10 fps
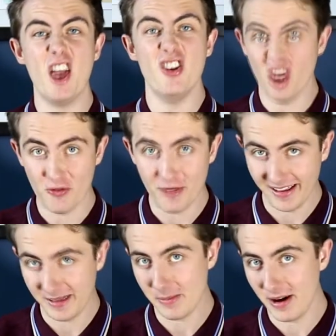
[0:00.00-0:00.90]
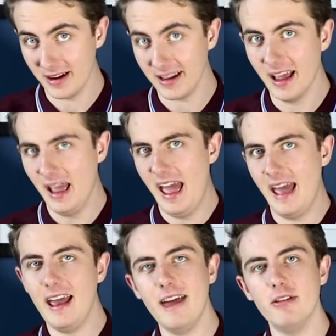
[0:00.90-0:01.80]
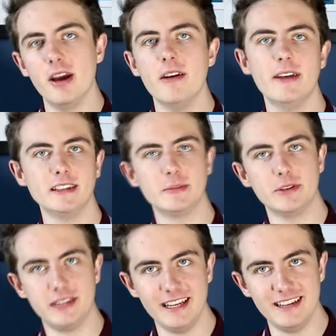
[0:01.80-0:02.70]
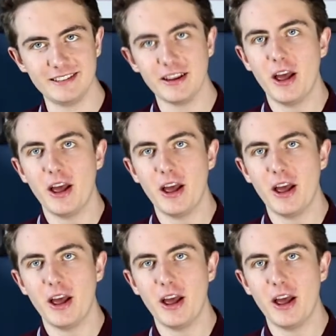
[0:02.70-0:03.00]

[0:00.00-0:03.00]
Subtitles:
Not really my area of expertise.